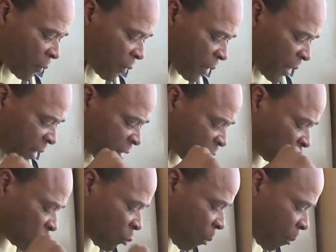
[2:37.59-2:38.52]
And
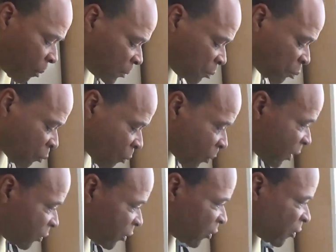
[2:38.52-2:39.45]

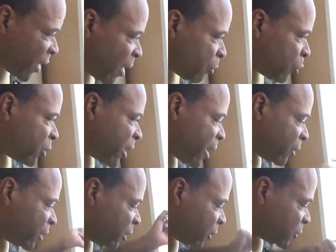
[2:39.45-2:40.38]
this apple
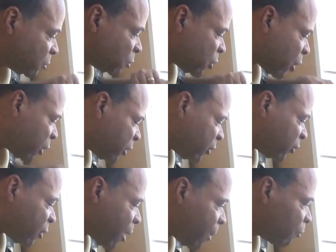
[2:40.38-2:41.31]
down here, or this
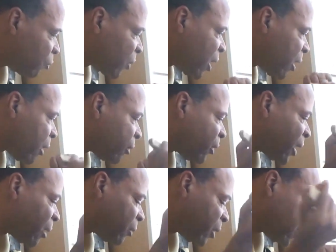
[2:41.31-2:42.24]
carrot
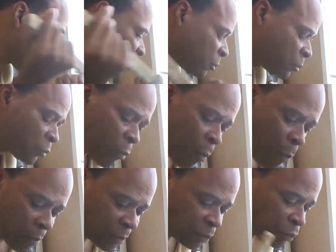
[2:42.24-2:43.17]
down here,
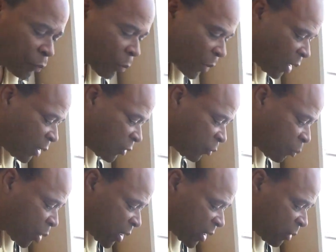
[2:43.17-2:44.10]
is
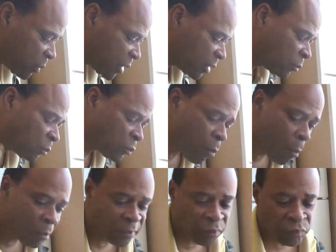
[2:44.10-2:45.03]
bugging me.
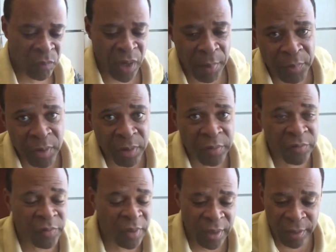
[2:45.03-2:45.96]
I'm going to
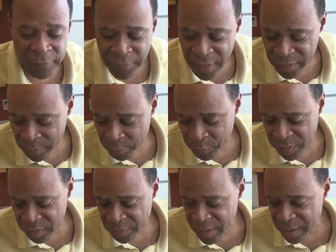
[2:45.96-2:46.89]
see if I can
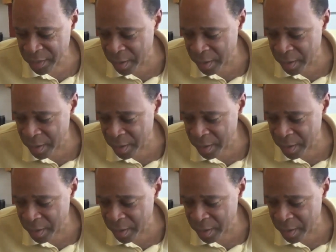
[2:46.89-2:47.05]
pick that